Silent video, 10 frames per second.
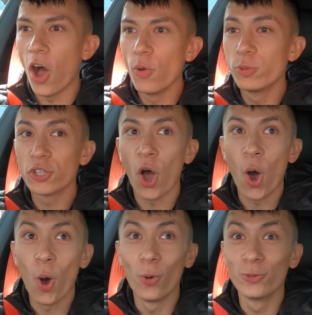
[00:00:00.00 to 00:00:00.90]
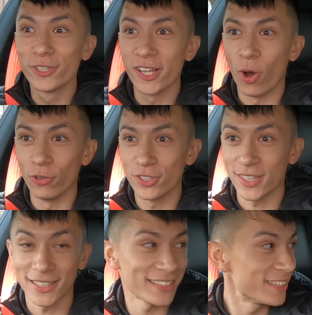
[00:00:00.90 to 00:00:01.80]
I was holding
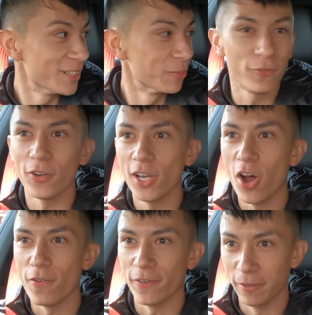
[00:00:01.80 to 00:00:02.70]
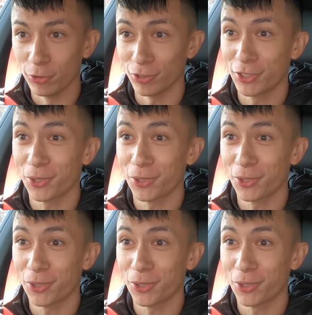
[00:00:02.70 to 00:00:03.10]
onto that steering wheel for life and it was just